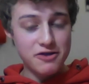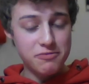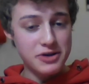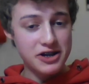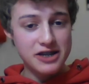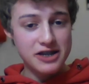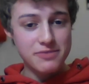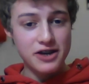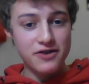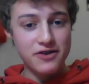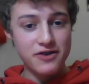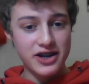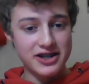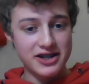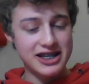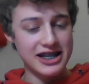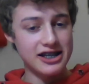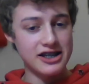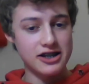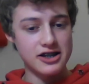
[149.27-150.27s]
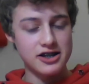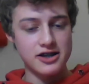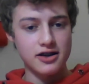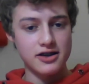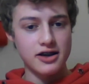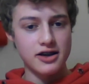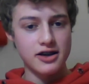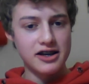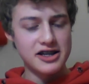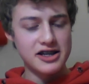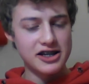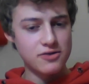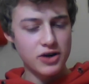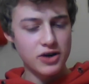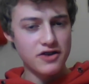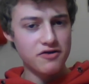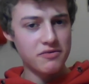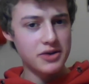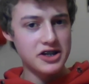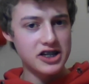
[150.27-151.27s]
You've been in Spain since when
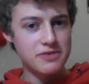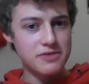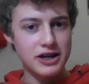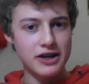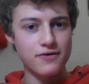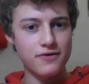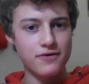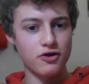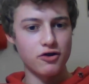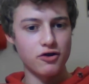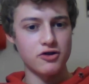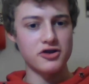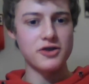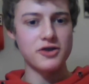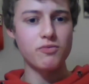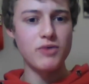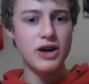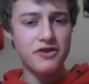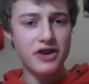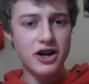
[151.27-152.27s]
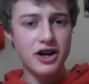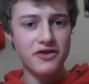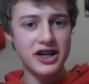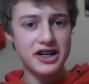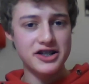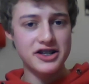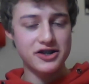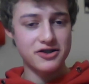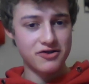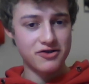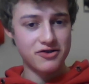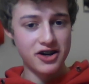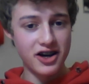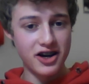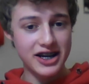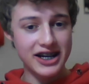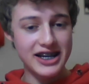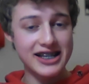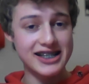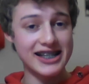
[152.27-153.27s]
have you been in Spain for? Because the weather out there is
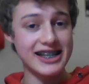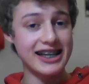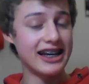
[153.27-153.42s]
nice.